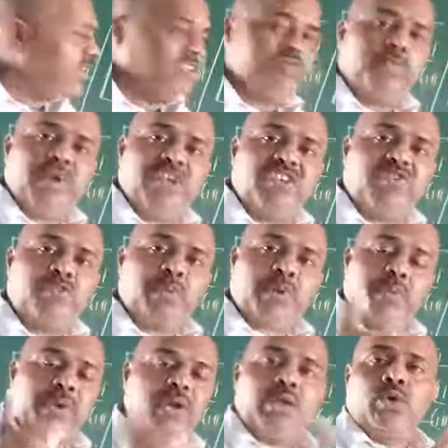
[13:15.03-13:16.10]
is placed
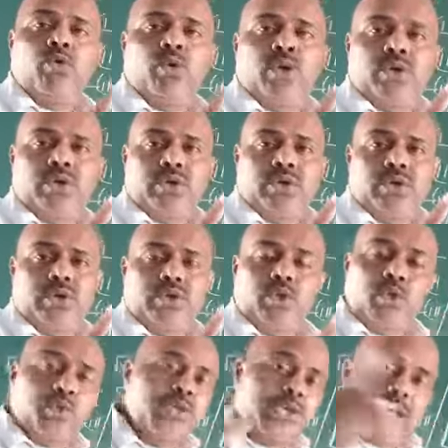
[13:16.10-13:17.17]
perpendicular
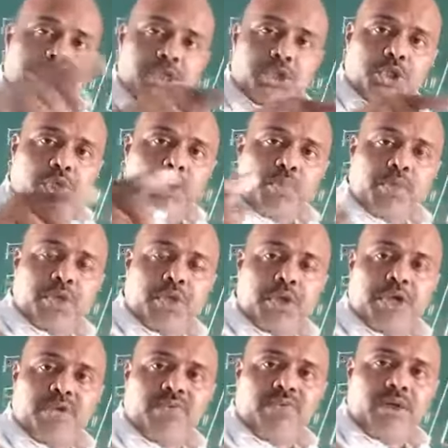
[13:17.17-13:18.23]
to the direction of
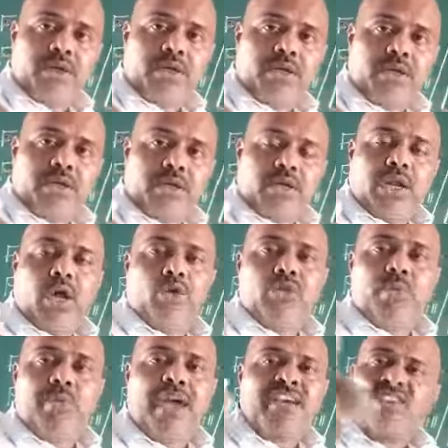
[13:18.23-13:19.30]
magnetic field. Now
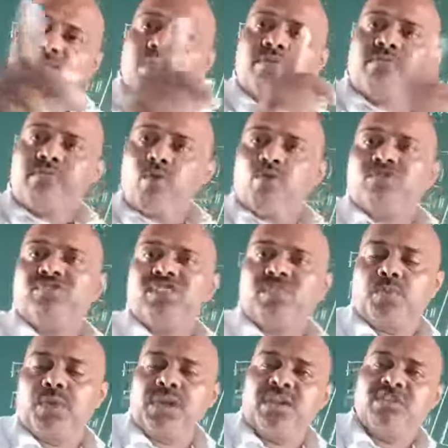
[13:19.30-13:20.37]
the maximum force
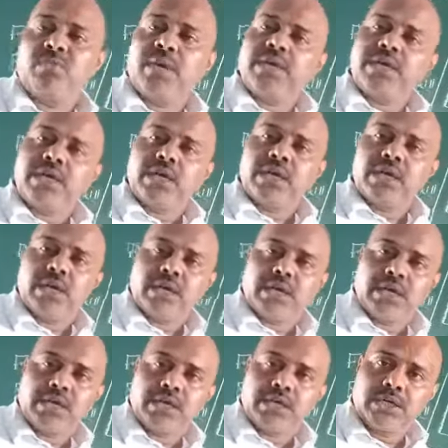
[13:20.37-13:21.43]
experienced by current carrying
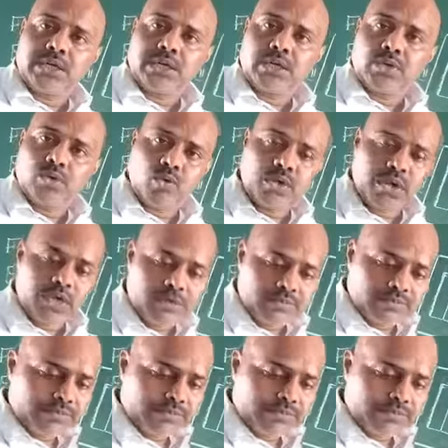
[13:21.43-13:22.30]
conductor. Okay.